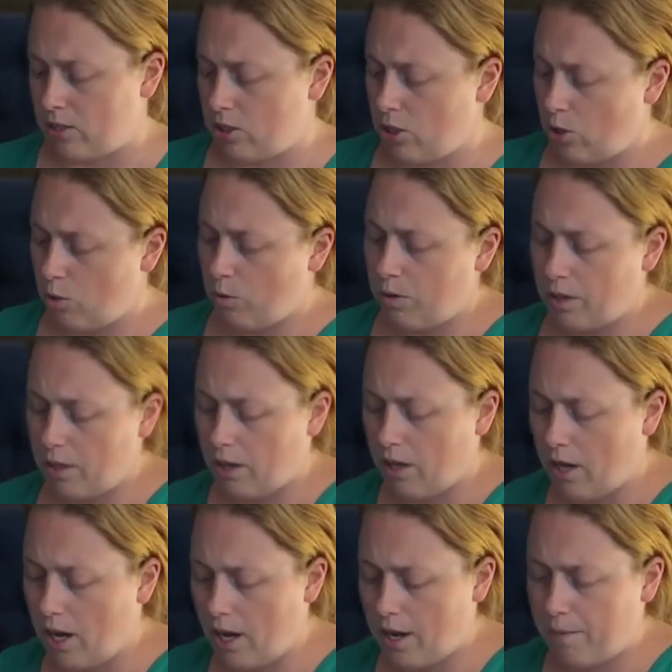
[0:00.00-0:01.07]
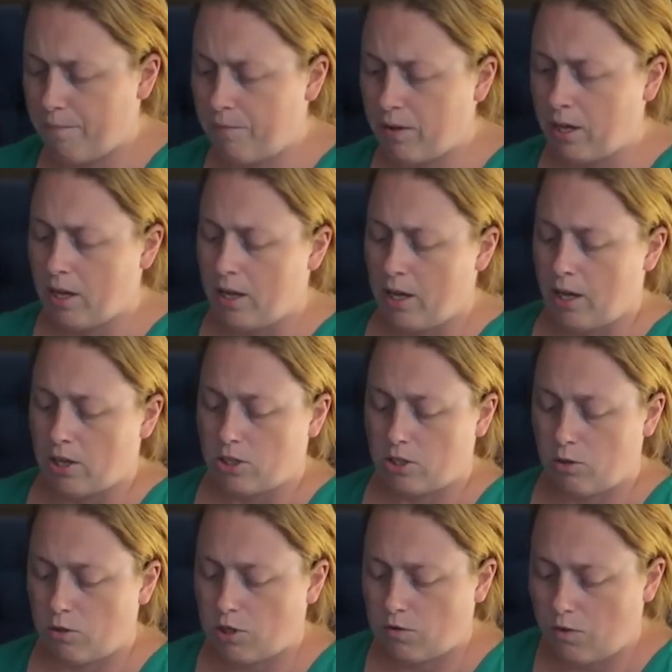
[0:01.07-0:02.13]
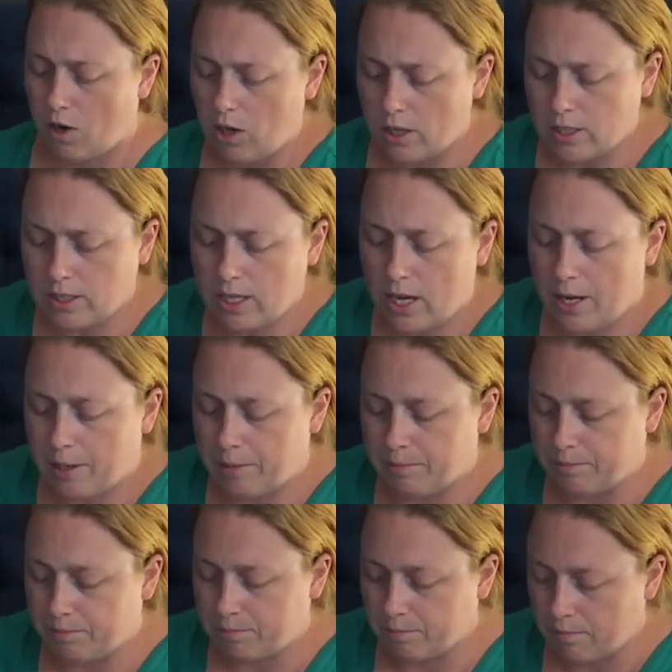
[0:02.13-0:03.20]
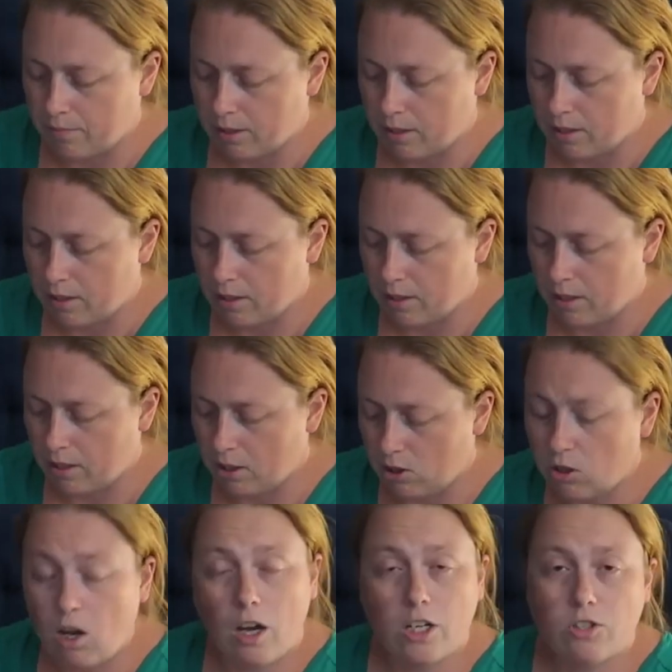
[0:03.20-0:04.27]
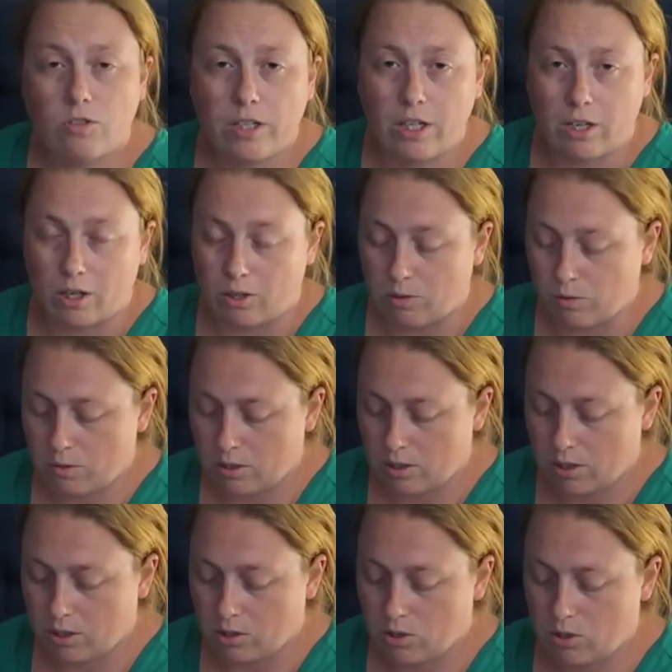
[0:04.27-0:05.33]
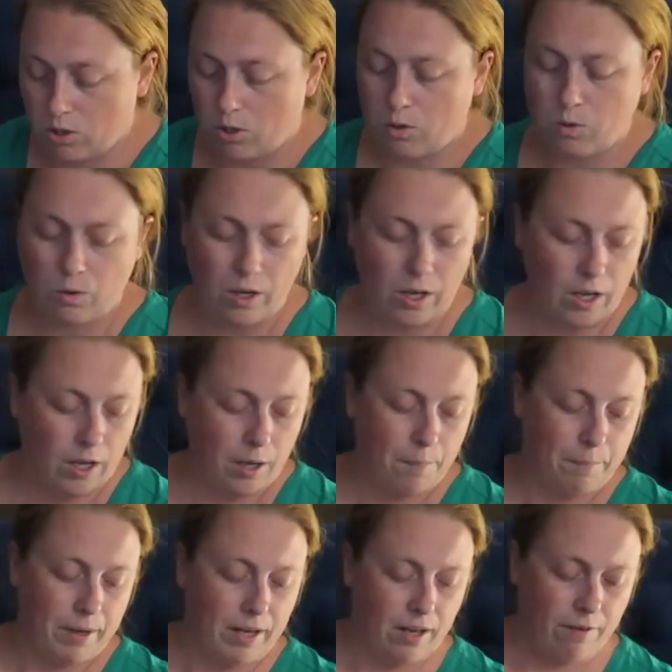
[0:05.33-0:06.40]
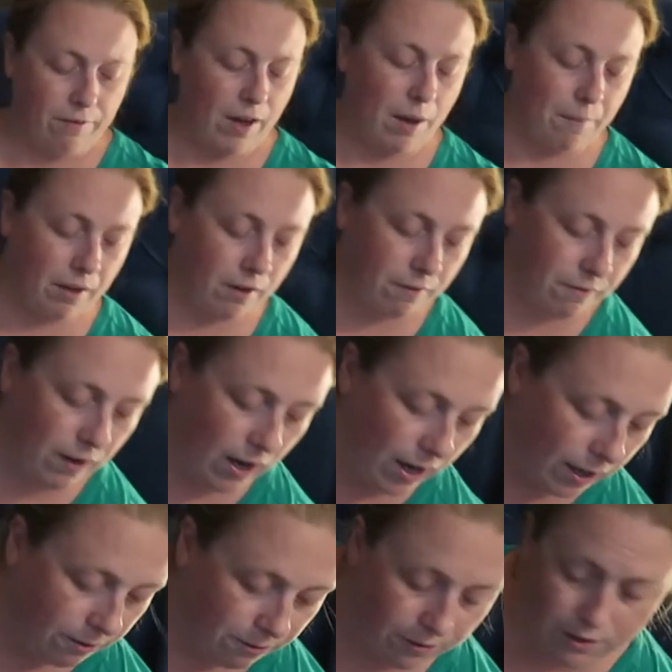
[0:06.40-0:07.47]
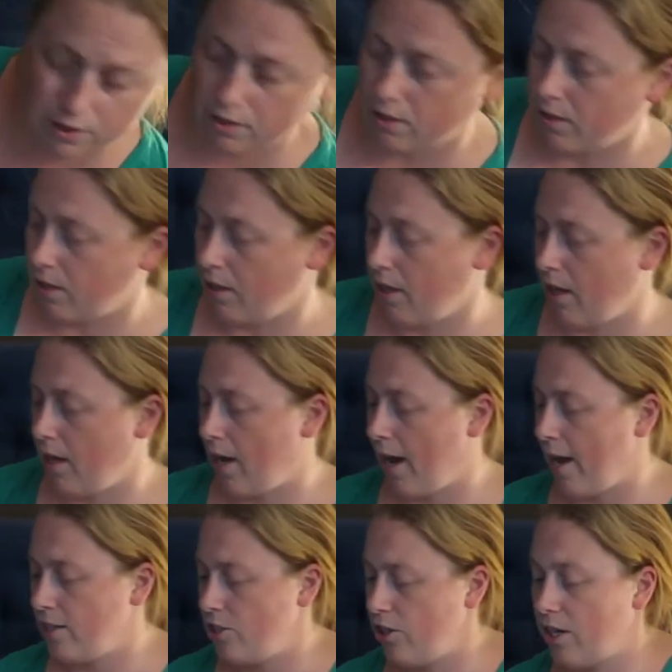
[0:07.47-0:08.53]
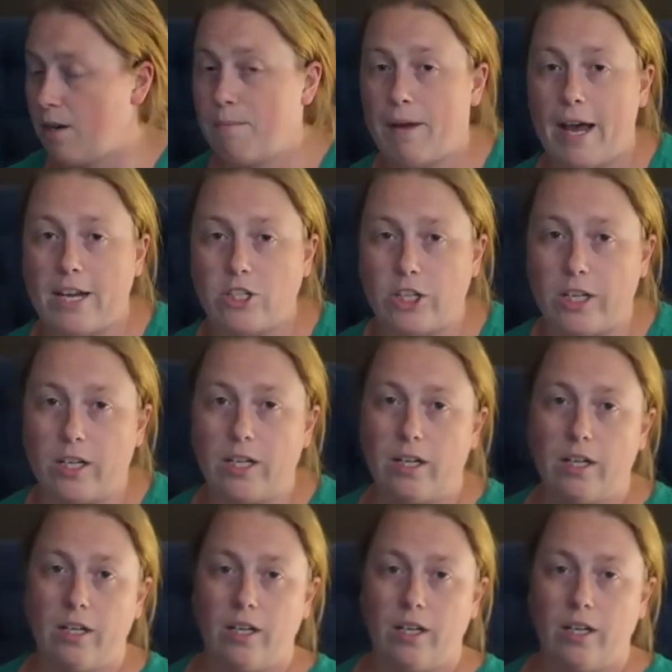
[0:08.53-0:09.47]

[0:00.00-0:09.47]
So, so as far as laundry goes, so being a family of 5, as you can imagine,